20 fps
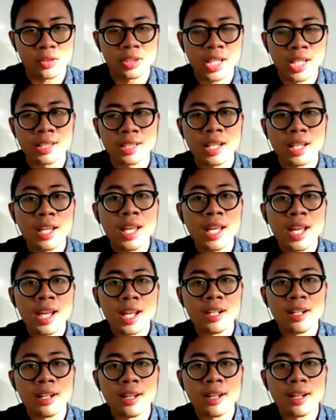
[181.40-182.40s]
that
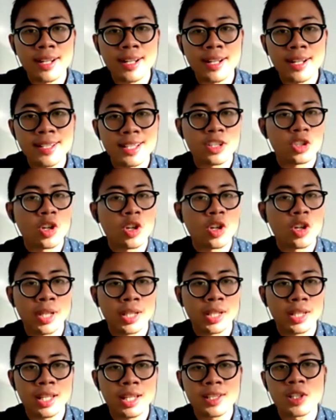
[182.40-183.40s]
the research topic
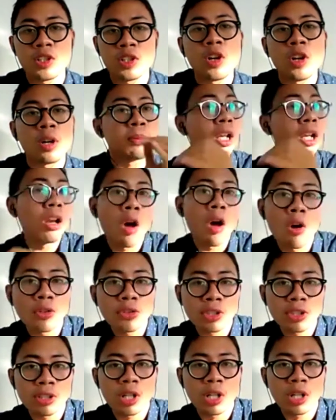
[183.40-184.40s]
is not belong
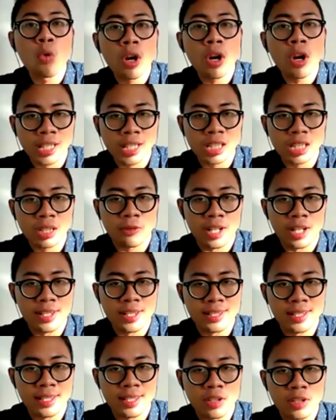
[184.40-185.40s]
to the qualitative
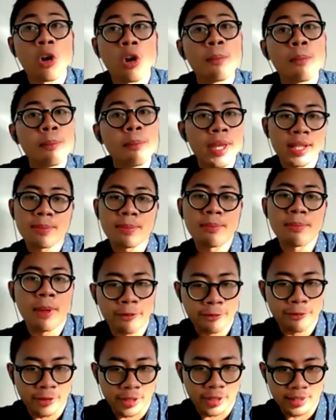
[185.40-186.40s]
research or mixed
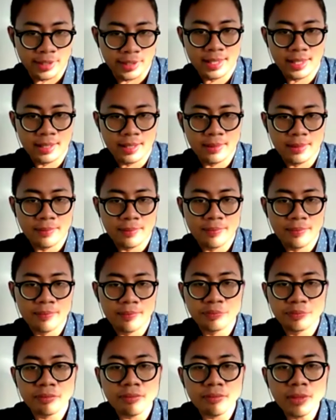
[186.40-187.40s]
methods.
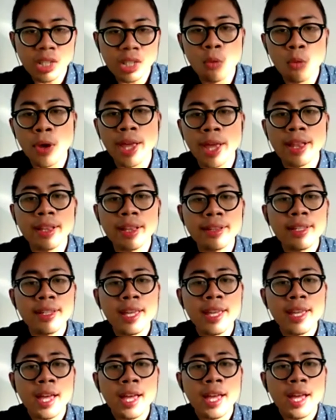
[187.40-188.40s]
Well,
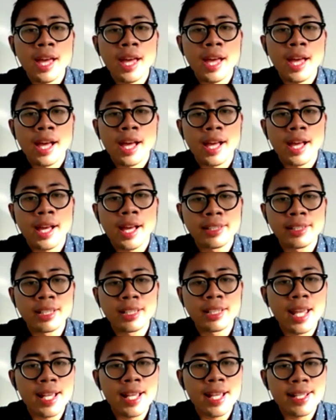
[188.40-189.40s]
the
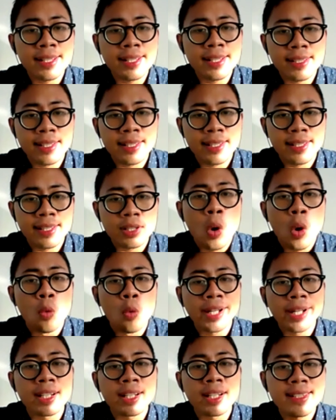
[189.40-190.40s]
last is when
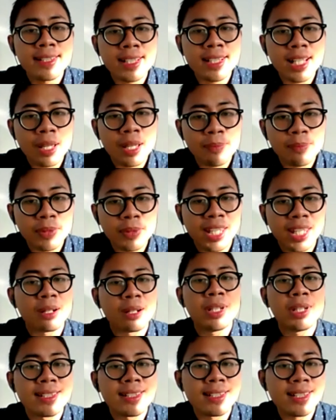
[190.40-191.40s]
concepts can be
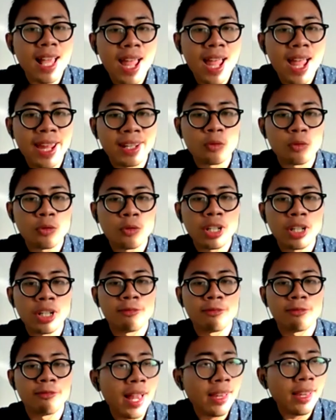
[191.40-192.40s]
assigned with
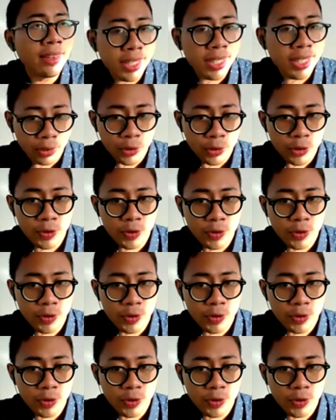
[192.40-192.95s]
values,